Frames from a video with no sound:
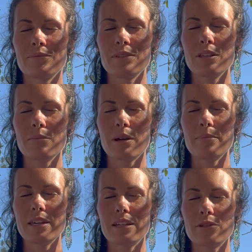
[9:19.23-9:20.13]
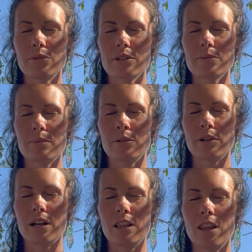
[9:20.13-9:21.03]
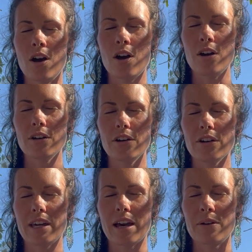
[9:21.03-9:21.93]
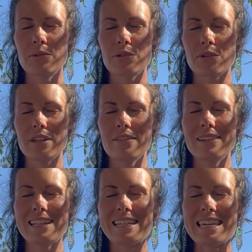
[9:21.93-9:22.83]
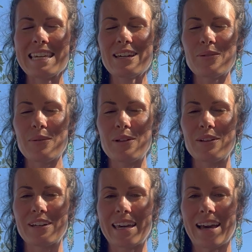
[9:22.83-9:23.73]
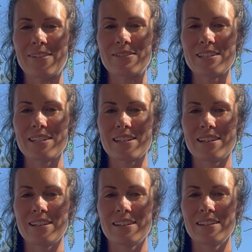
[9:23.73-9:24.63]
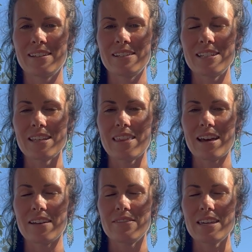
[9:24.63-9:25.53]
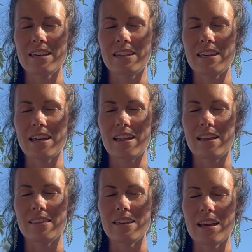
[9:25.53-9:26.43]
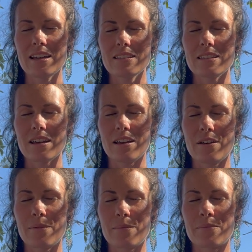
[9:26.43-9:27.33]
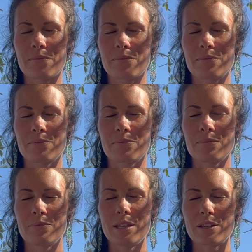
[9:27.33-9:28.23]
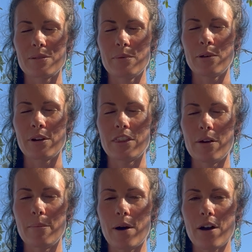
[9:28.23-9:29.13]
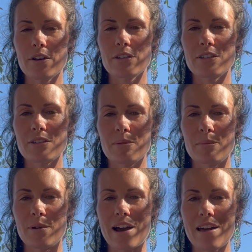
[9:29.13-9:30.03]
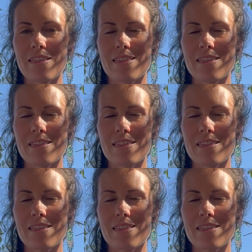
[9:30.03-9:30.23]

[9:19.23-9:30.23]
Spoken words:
you might begin to explore a longer count or even an equal count to that of the inhale and the exhale, exploring the box breath.